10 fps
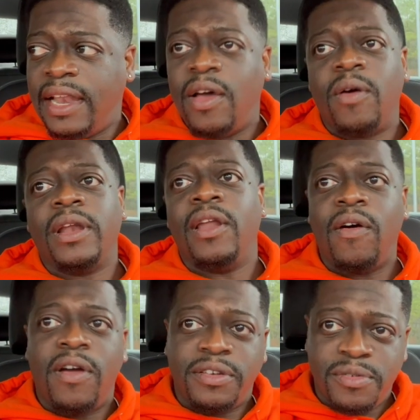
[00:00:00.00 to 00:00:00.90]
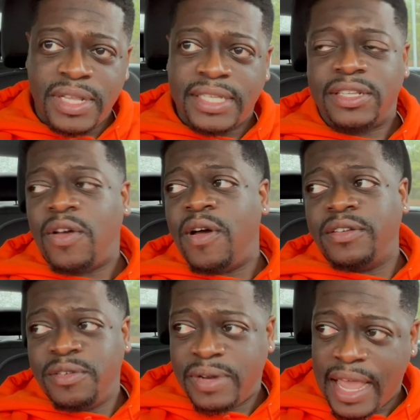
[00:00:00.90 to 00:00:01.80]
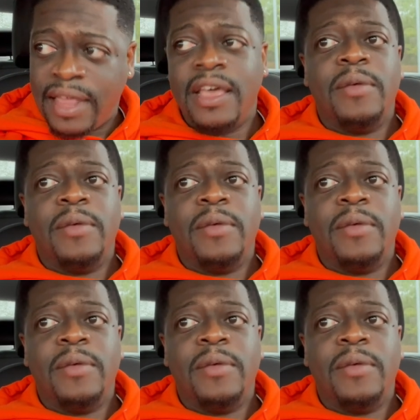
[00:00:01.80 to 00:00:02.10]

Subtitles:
long and Lord, do this, Lord, do that.